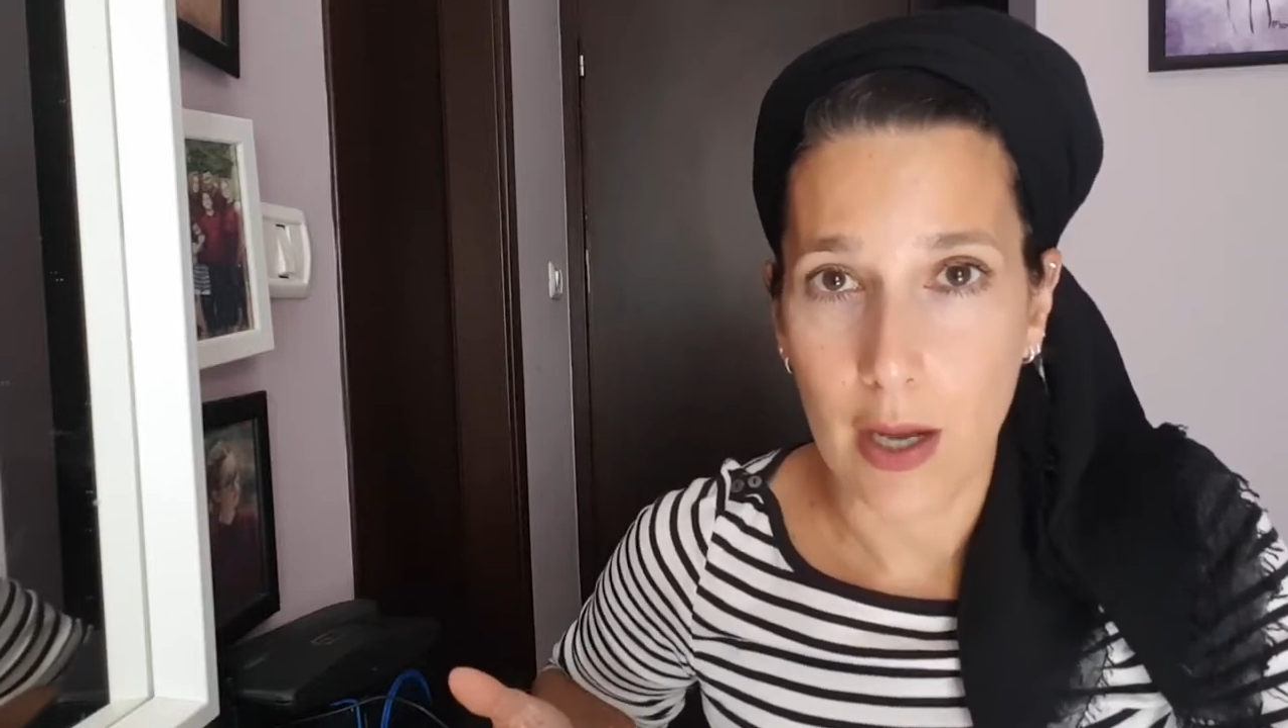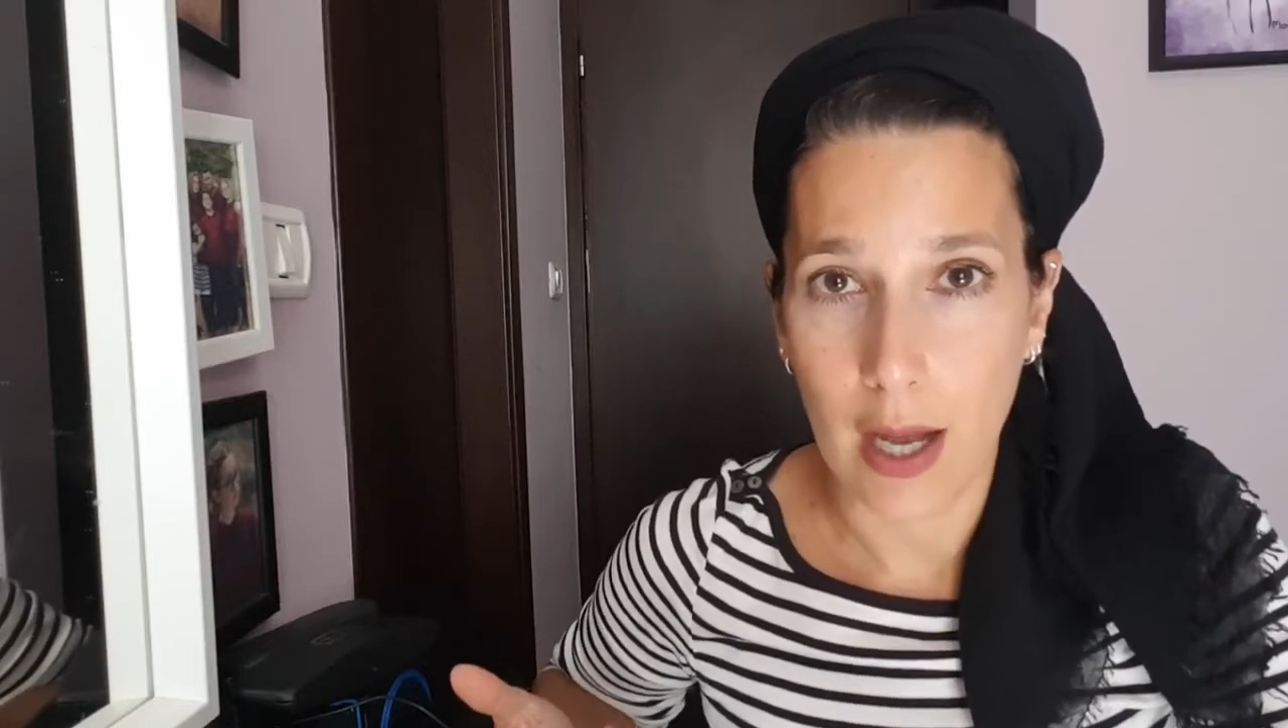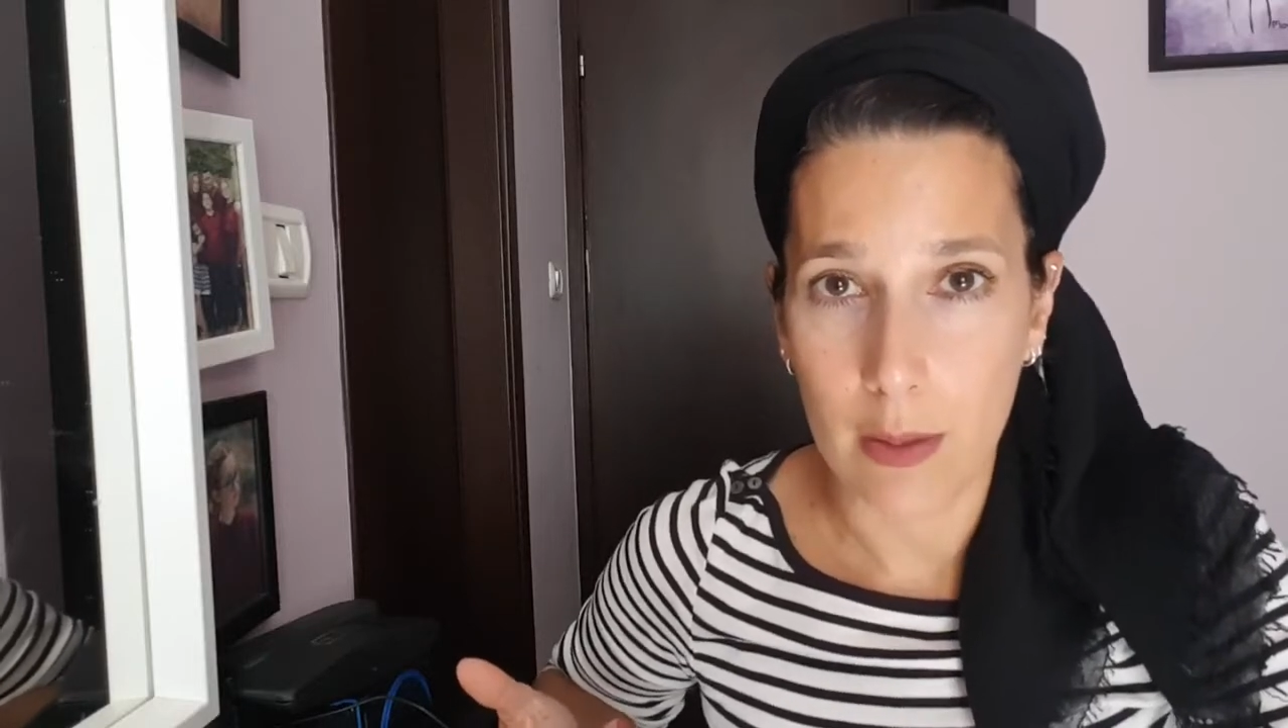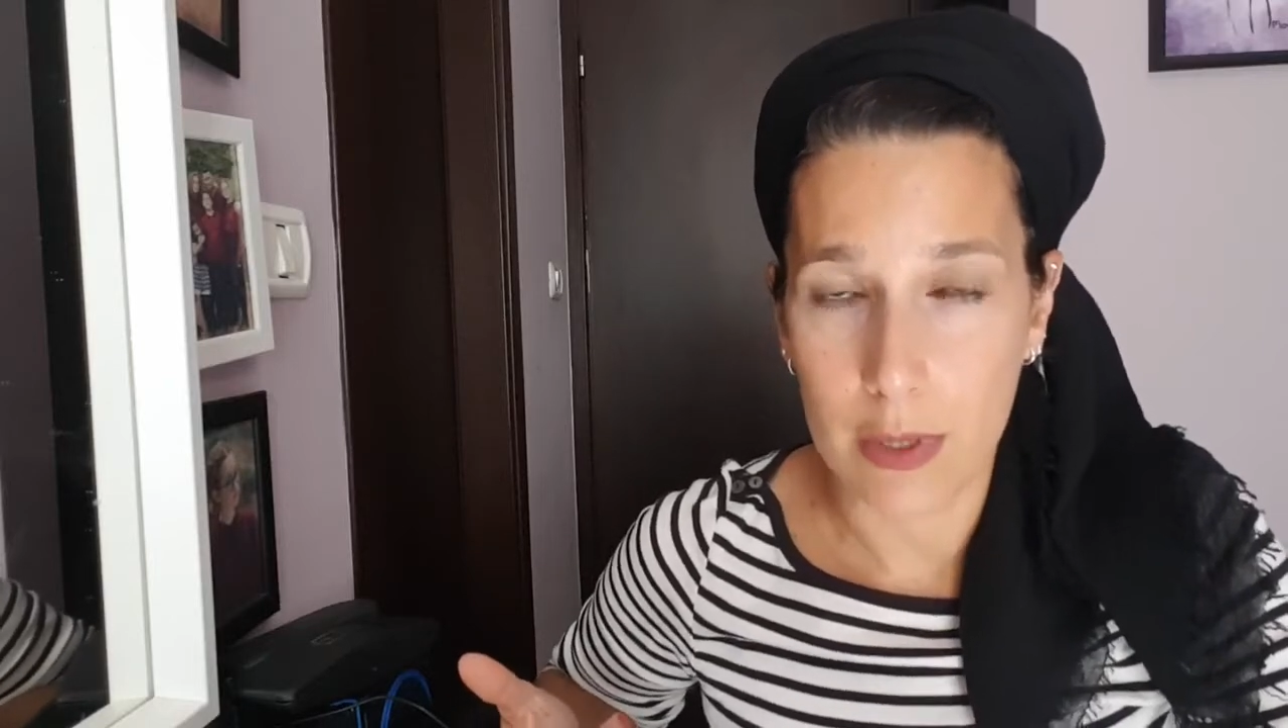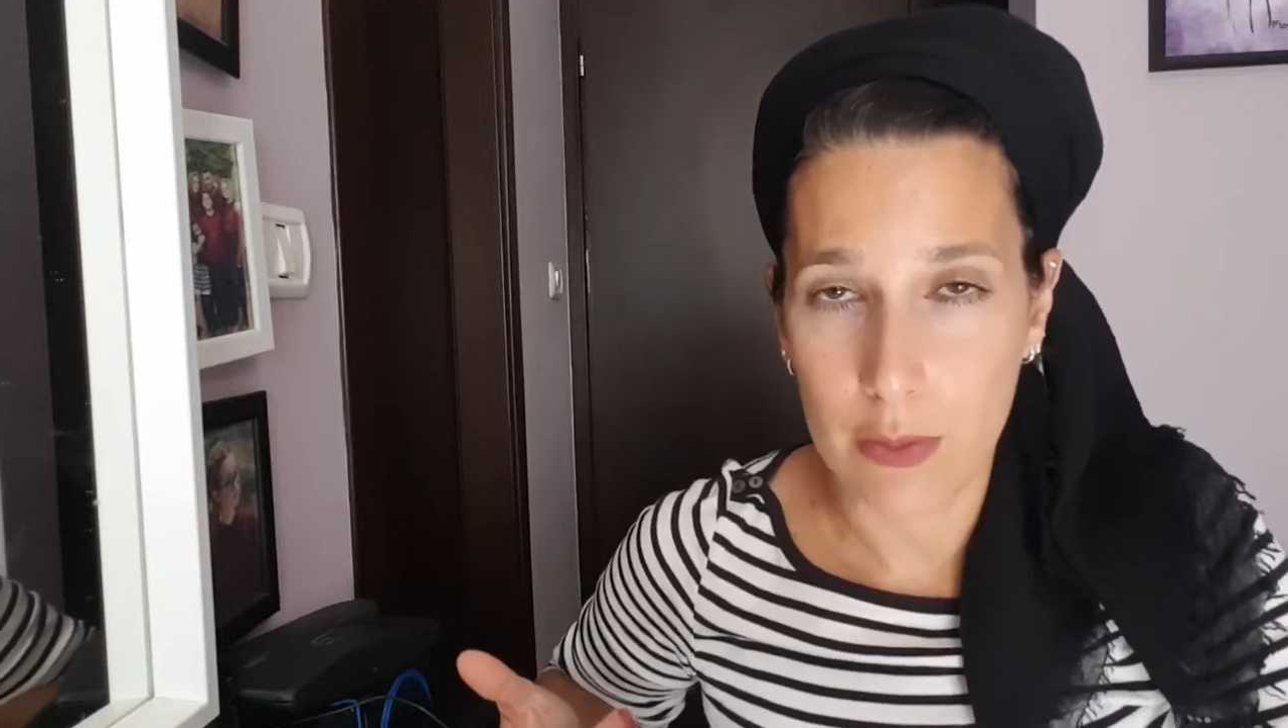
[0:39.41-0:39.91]

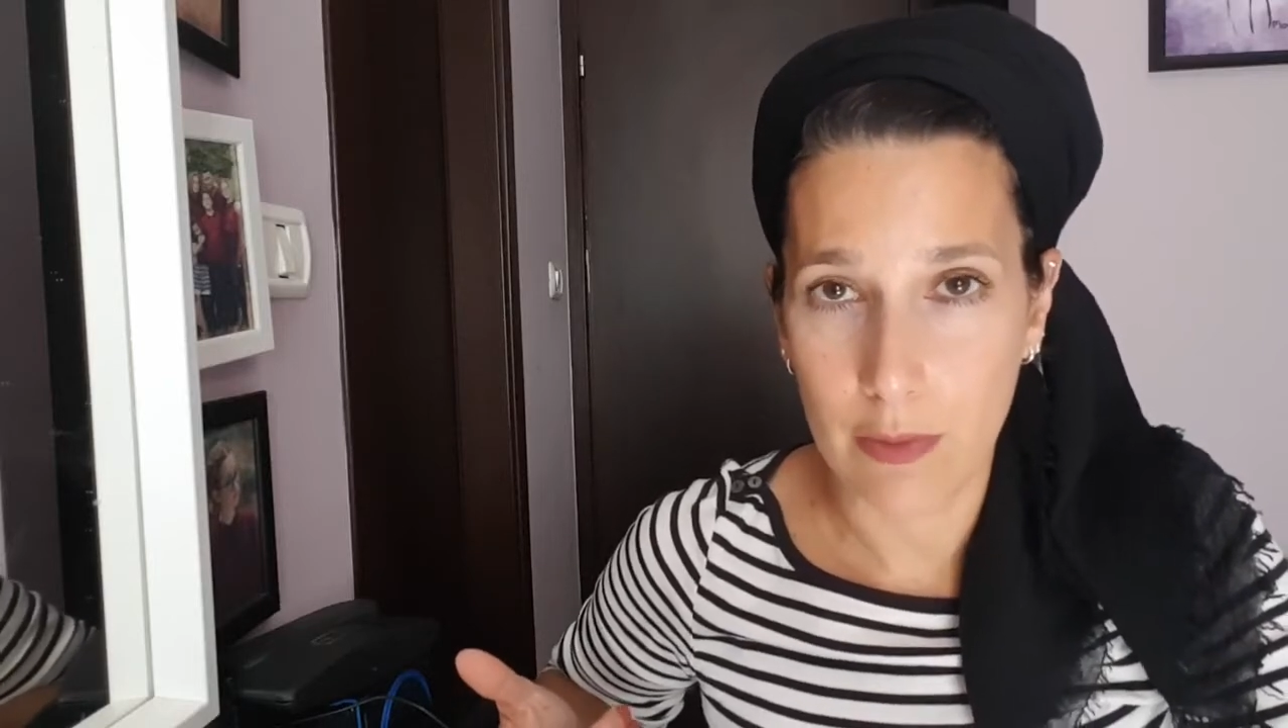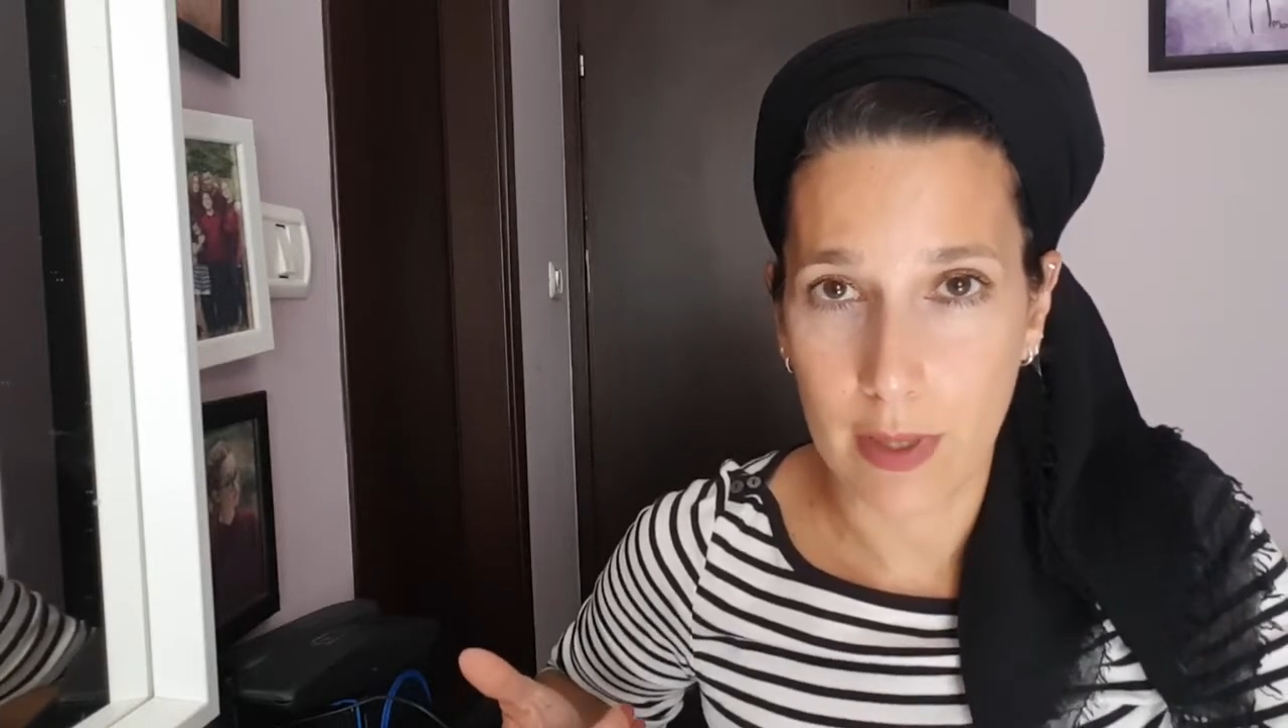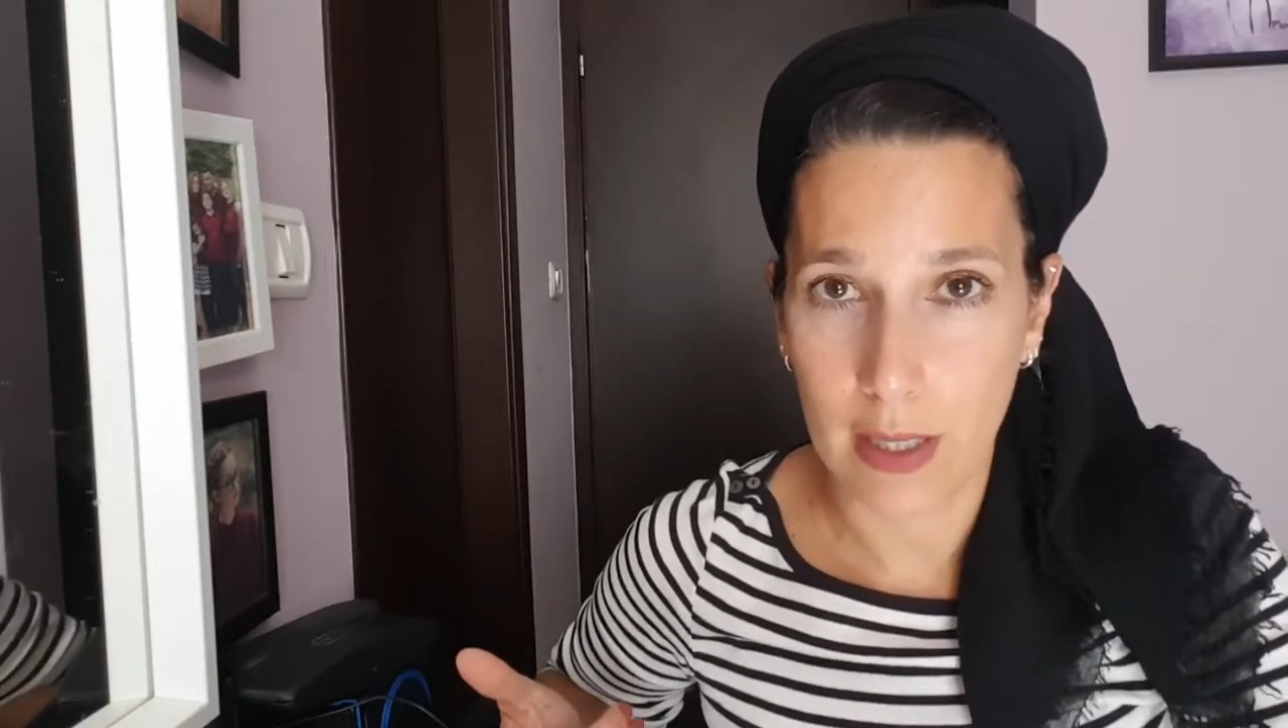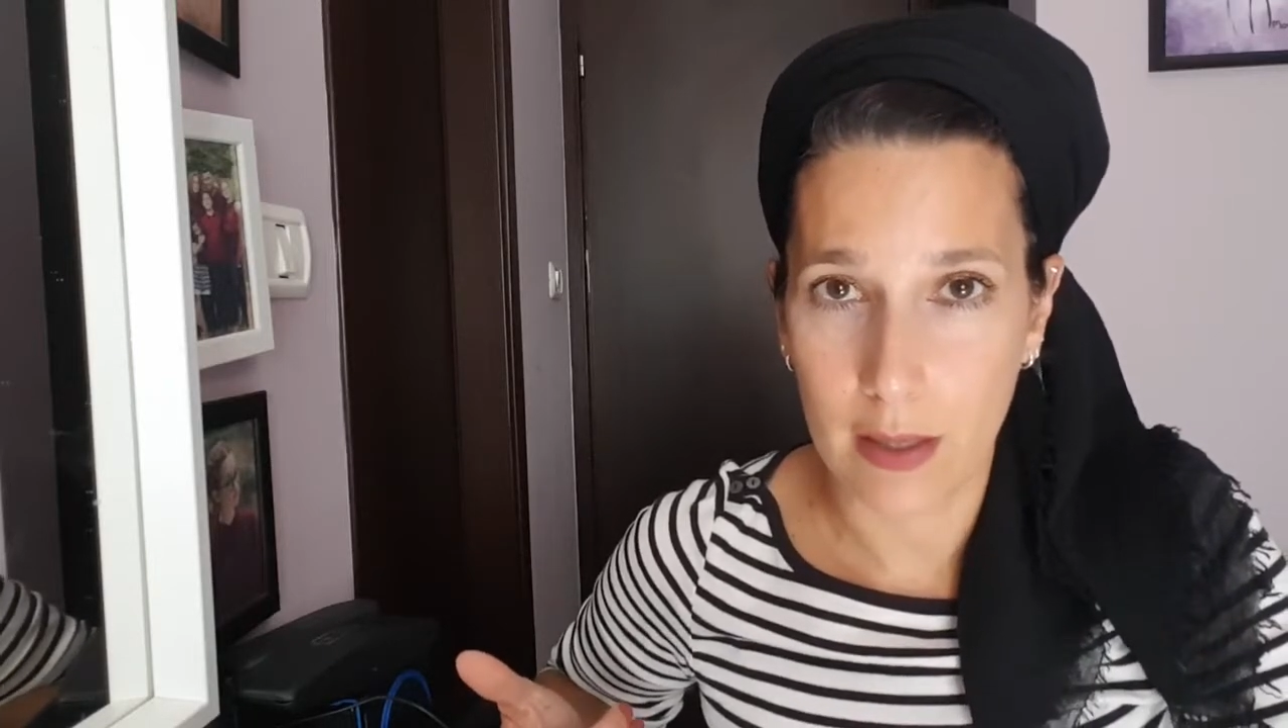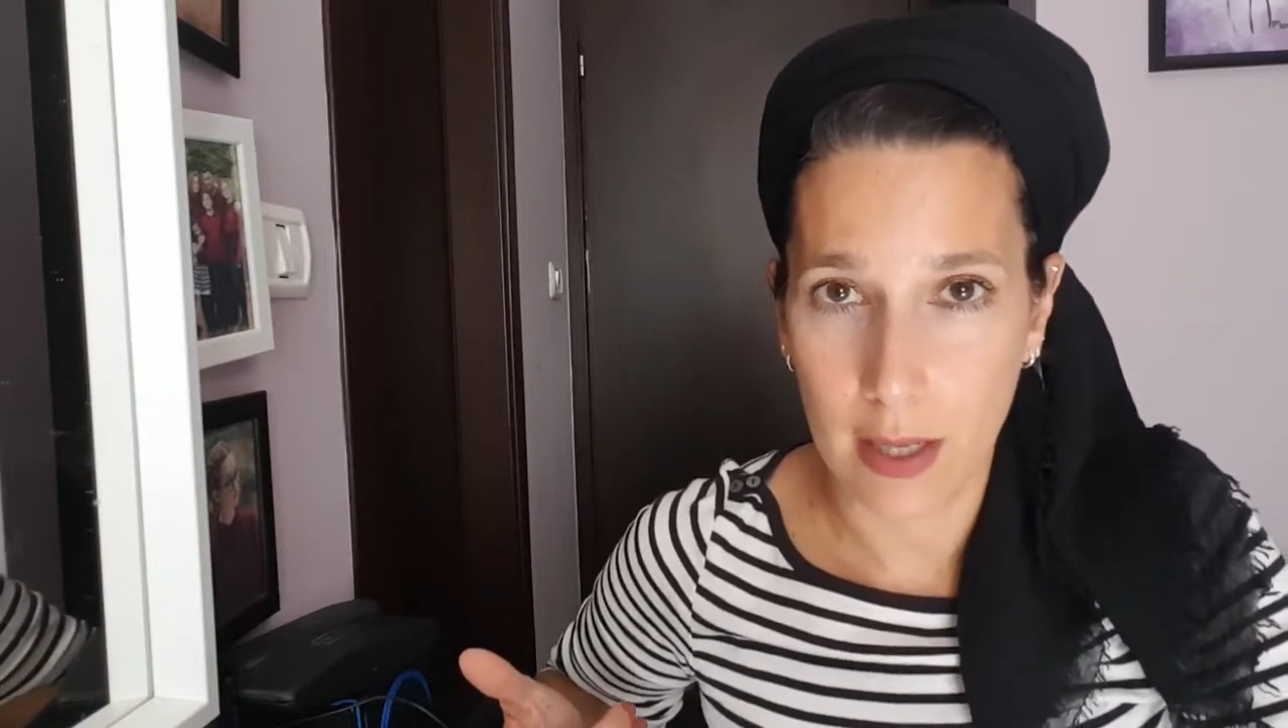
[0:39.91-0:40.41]
uh, which we
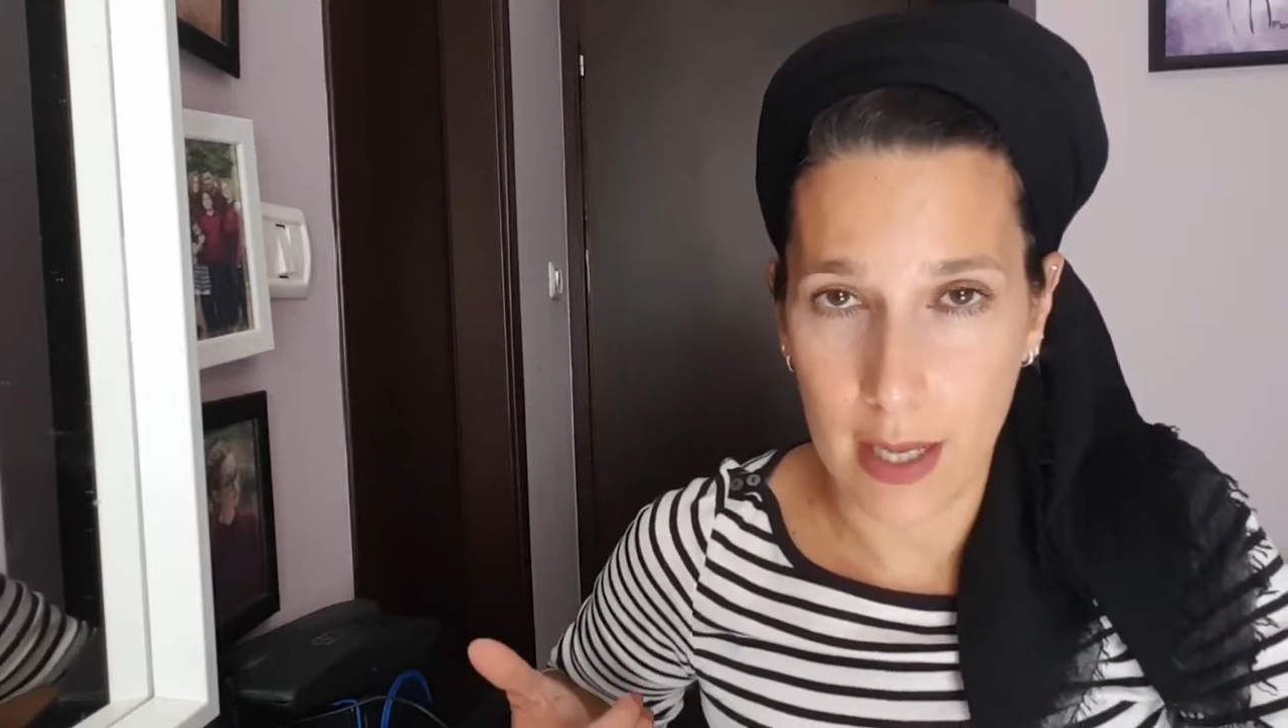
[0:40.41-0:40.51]
read